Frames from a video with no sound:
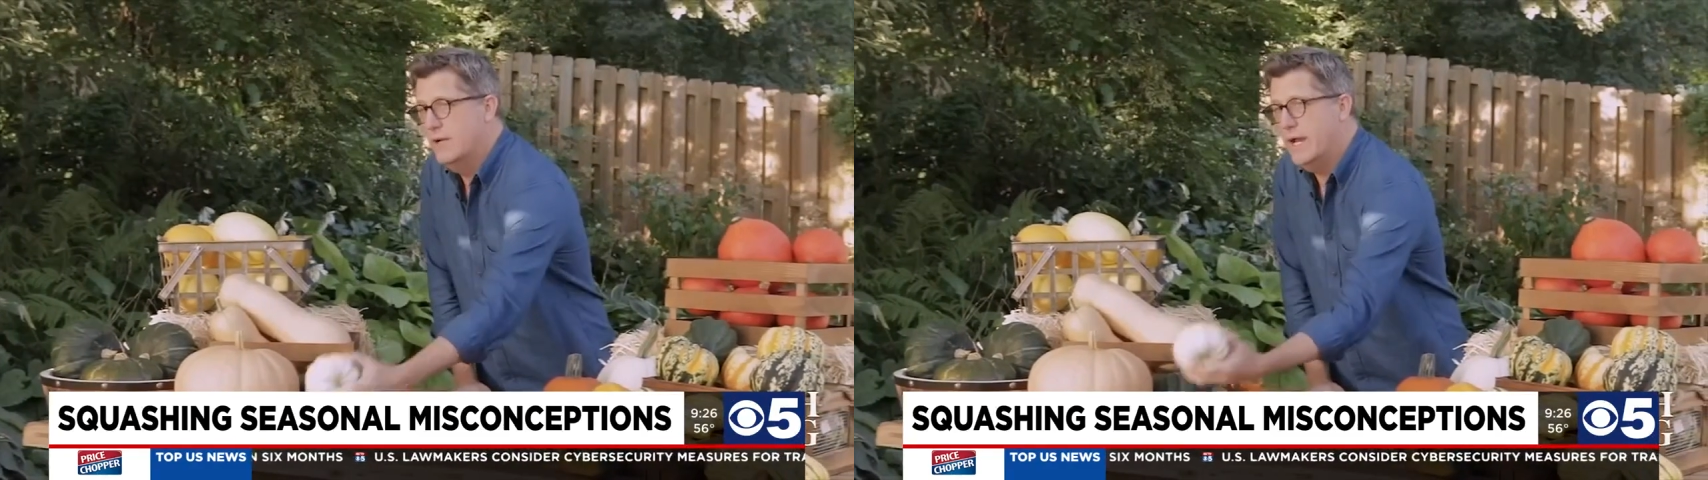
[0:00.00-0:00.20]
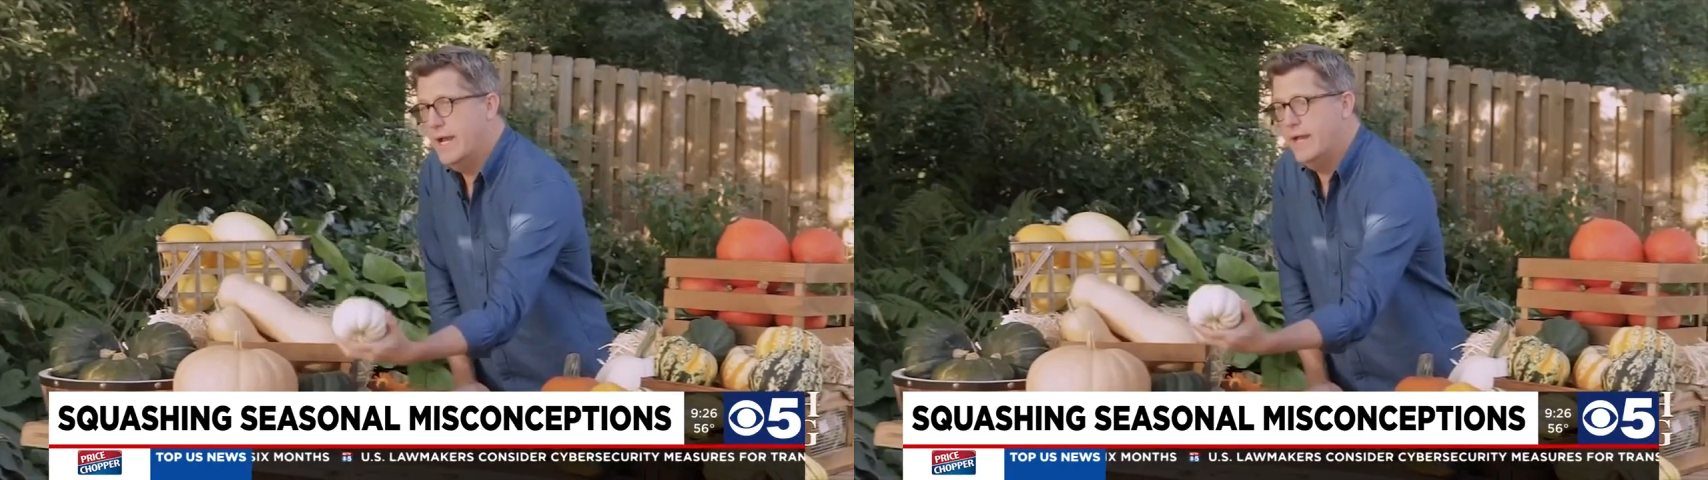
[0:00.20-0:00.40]

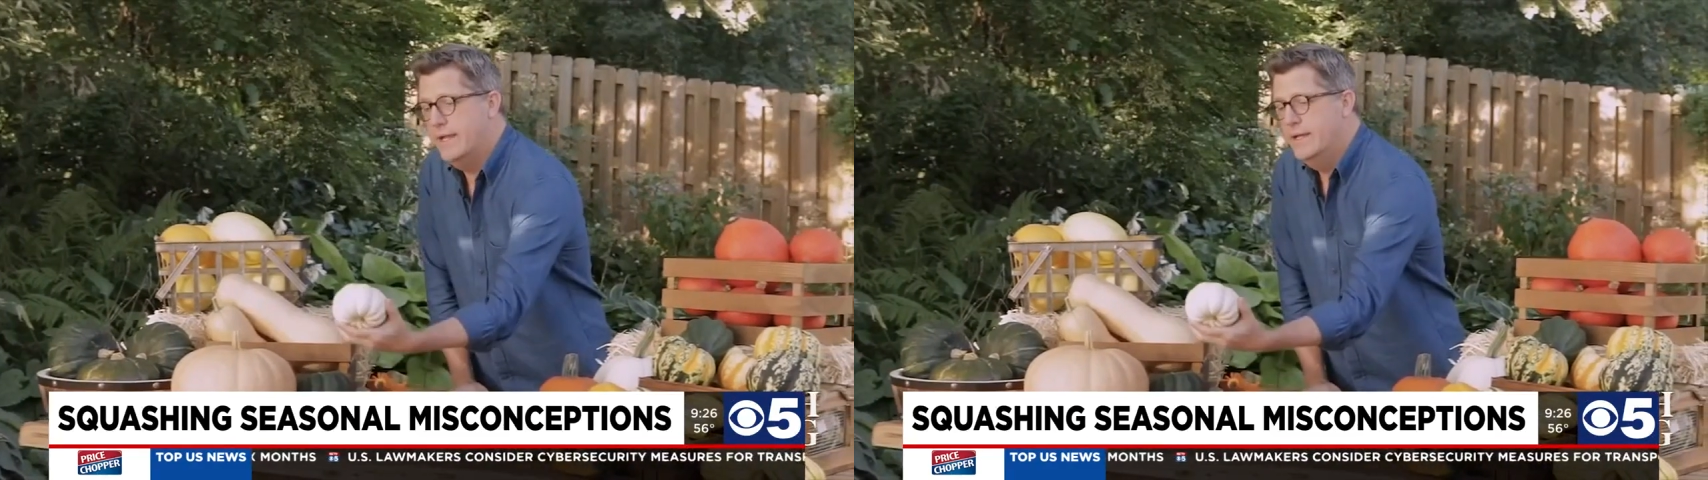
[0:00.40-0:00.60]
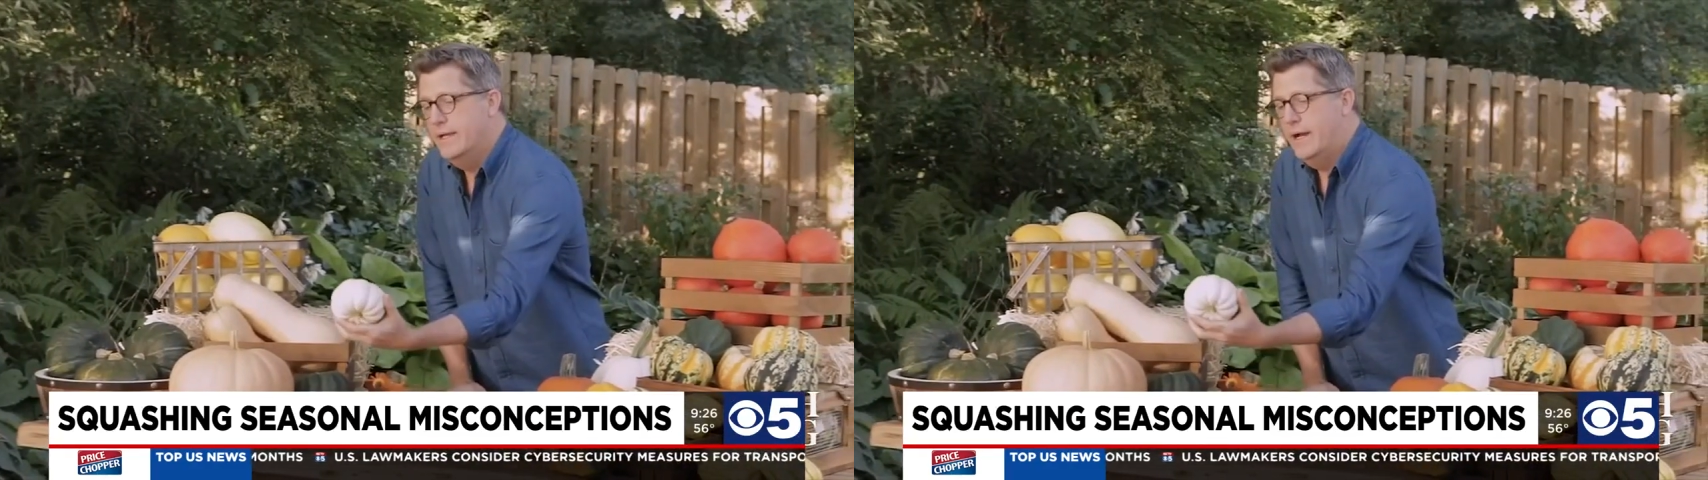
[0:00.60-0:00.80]
guy
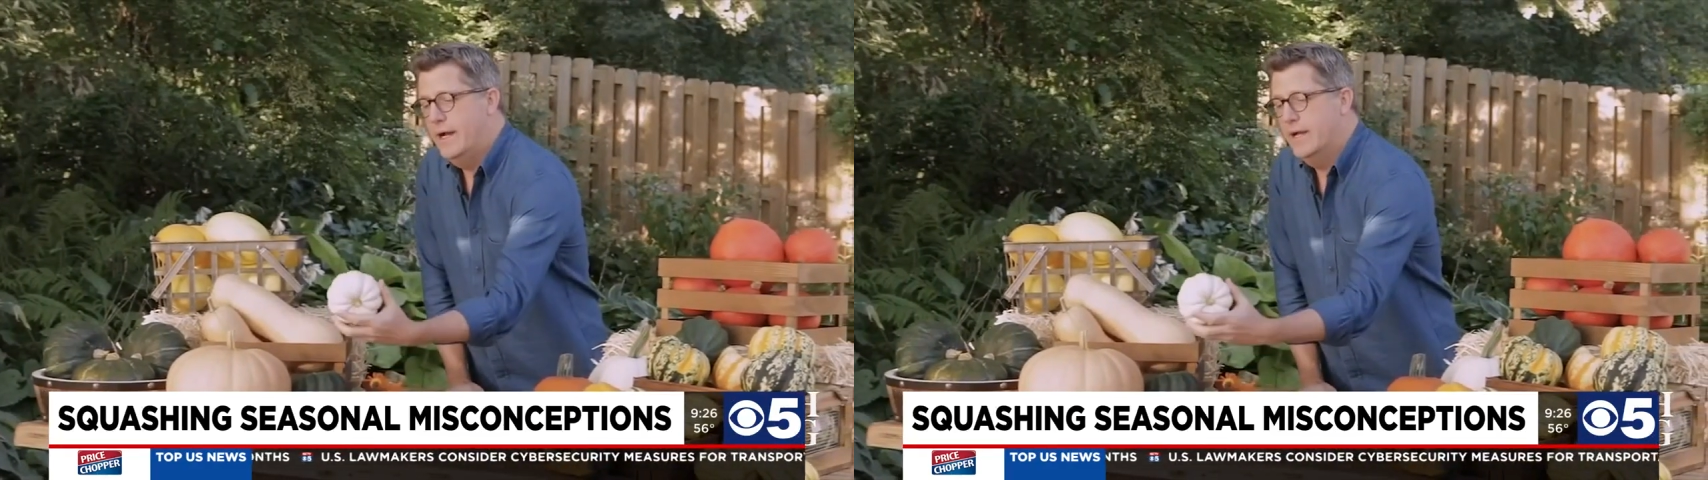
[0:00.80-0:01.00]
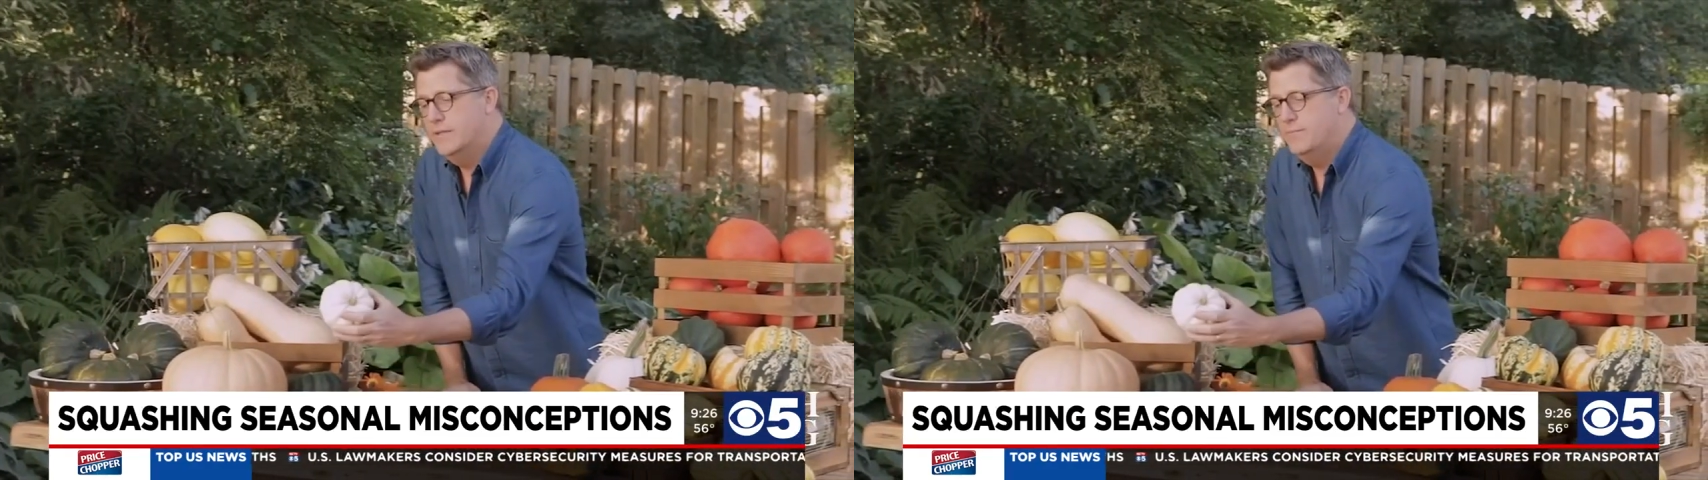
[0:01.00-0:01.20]

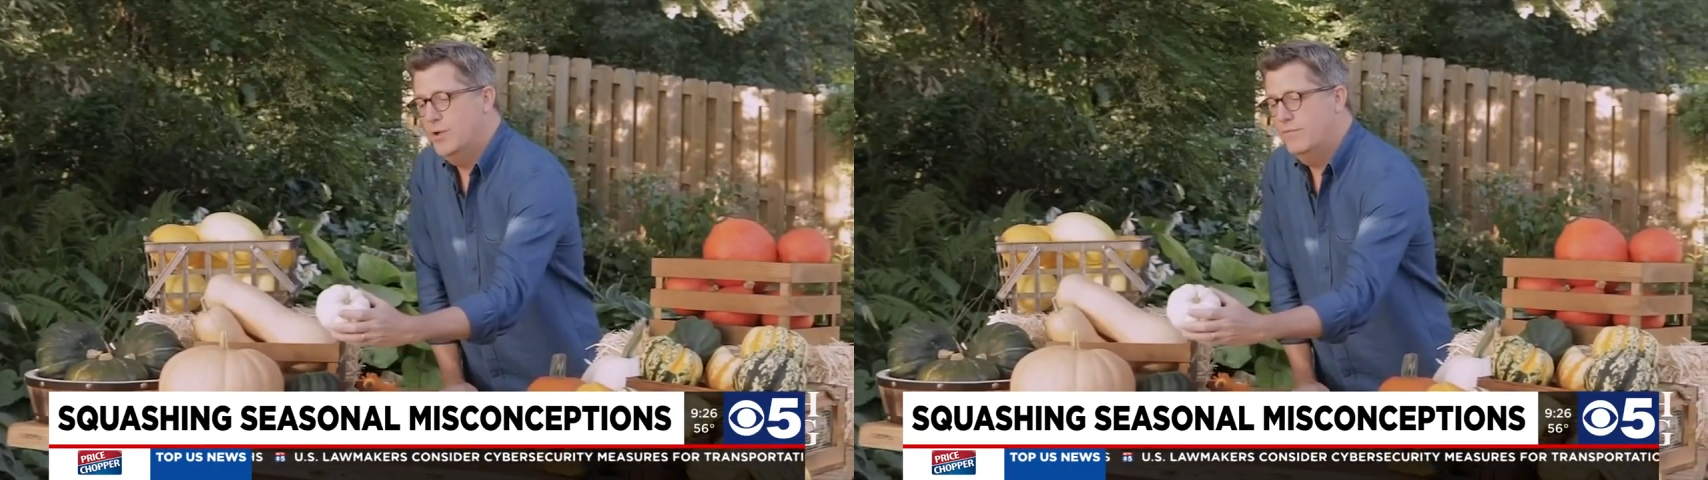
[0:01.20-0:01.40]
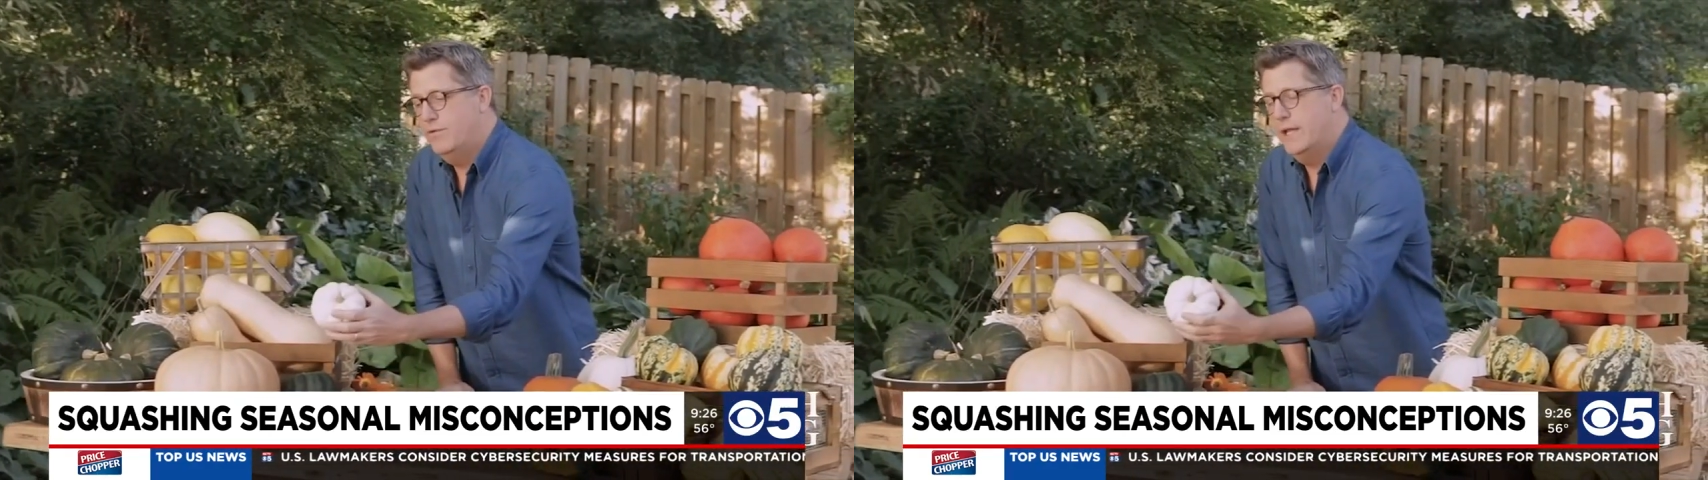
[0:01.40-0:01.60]
uh,
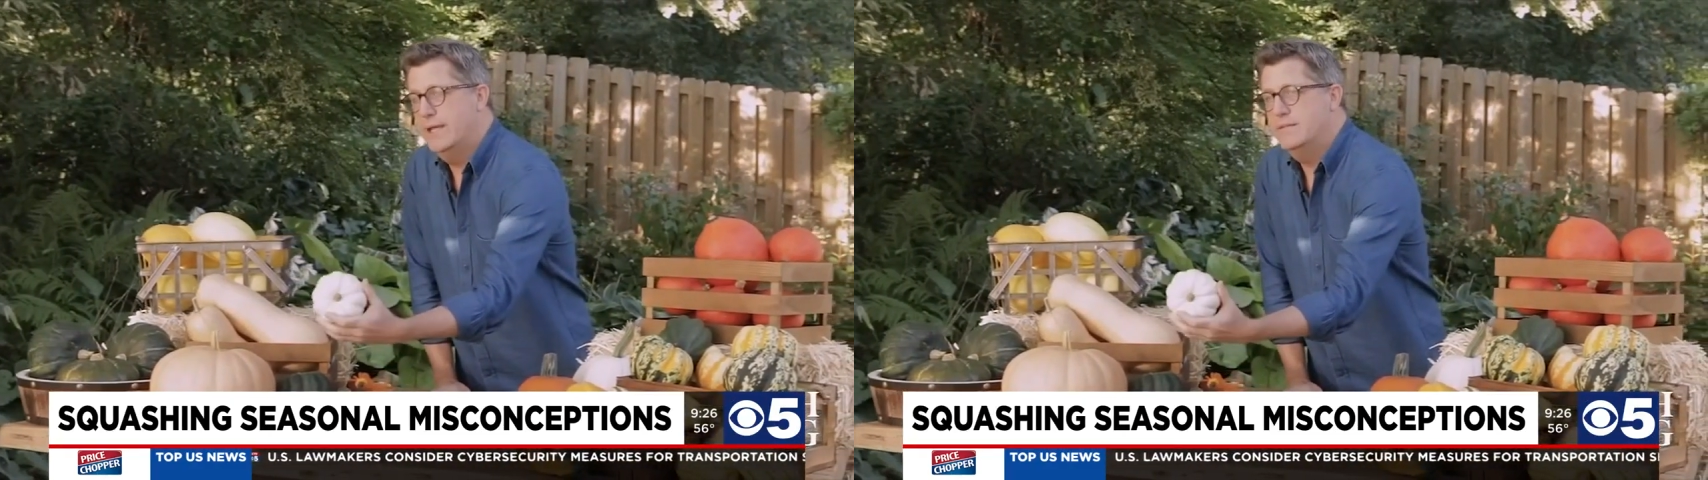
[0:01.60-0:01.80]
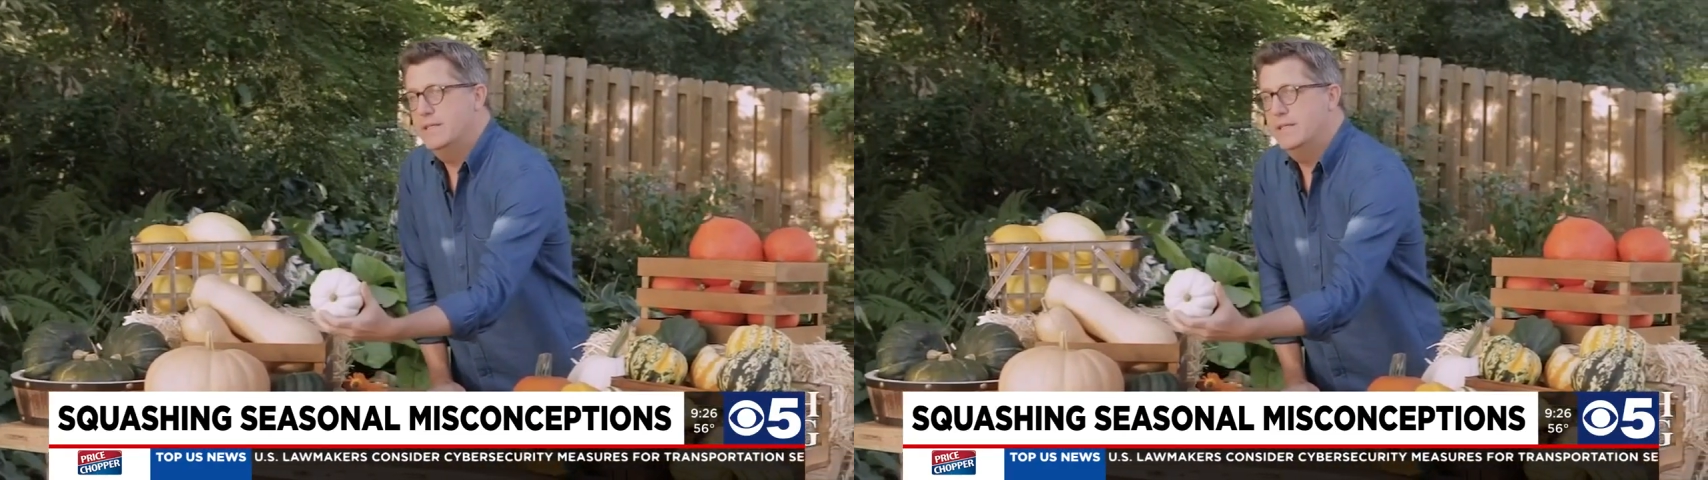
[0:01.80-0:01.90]
beautiful as